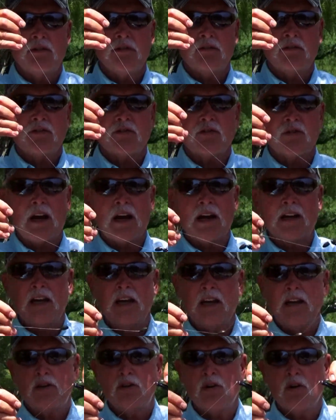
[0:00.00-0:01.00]
Strike
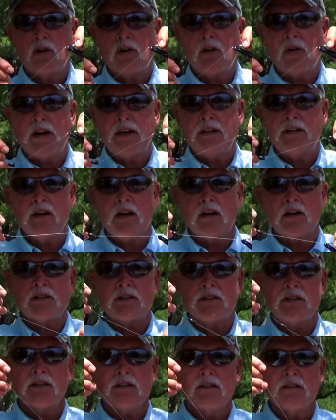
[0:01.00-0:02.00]
King Tour Grade
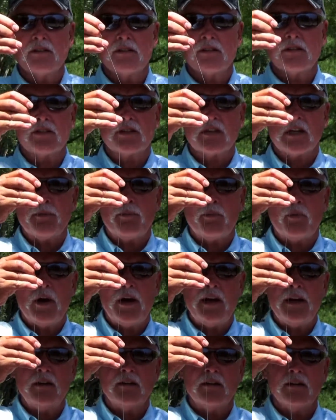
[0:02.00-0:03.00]
Tungsten slip
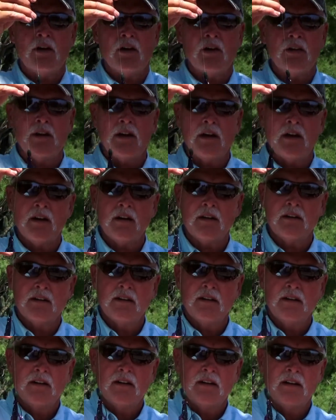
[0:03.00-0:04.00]
weight on there.
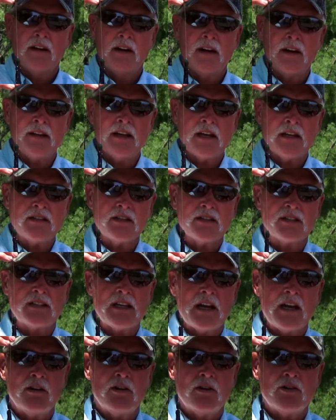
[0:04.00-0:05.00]
And that's a
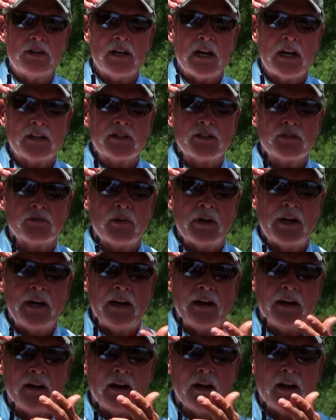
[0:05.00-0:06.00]
standard Texas rig.
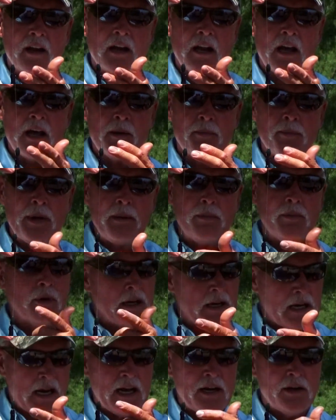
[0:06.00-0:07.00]
A lot of people,
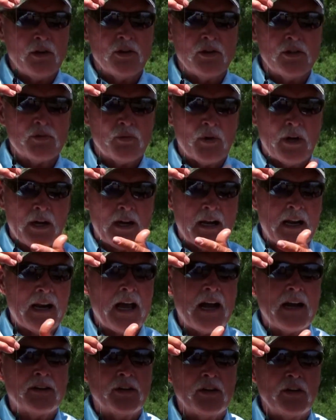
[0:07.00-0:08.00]
and I do as well, I
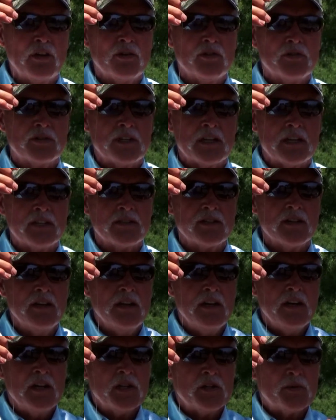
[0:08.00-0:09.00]
like to use this,
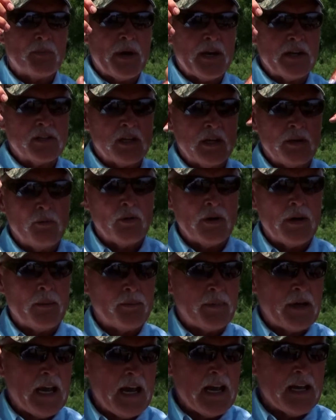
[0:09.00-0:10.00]
especially when I'm
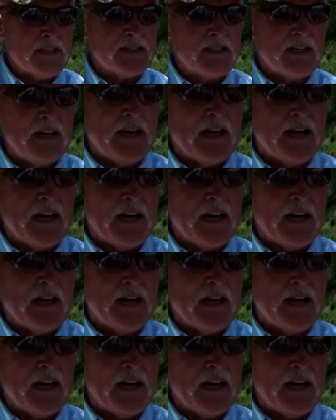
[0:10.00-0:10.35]
casting it